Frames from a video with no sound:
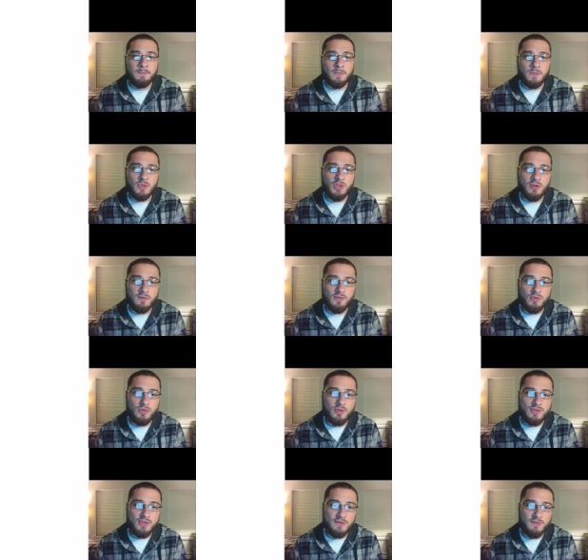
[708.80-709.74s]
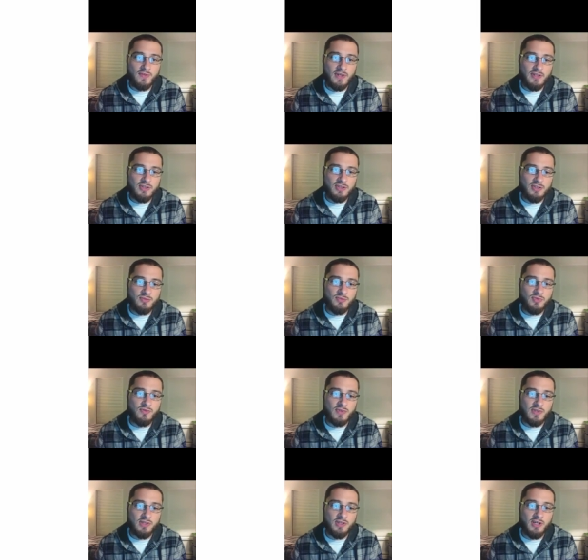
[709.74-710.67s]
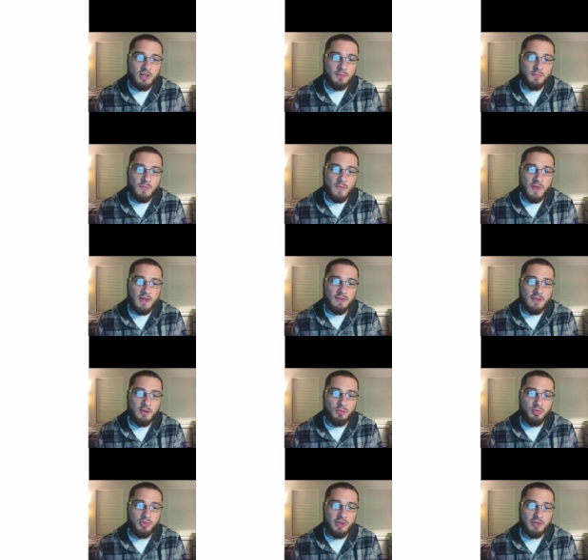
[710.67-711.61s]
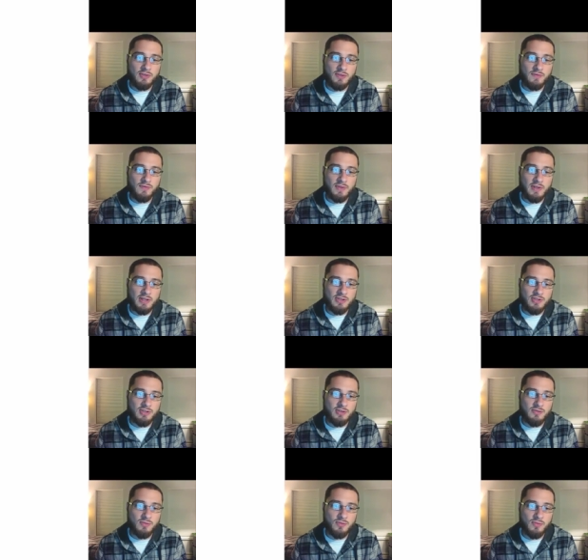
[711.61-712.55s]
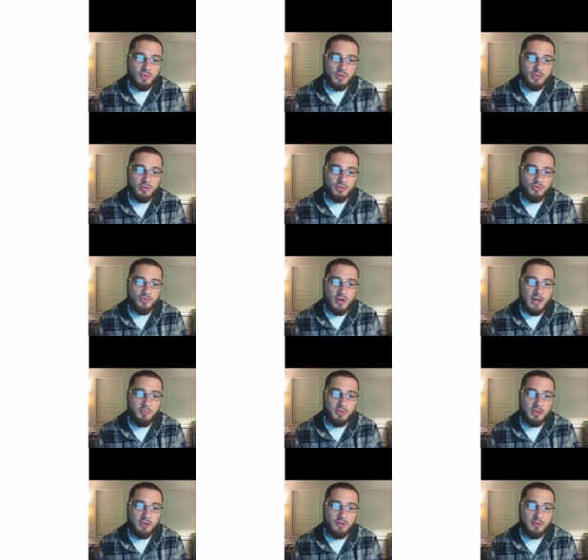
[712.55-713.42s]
You have dorsiflexion, moving it up, and then plantar flexion, where you're dropping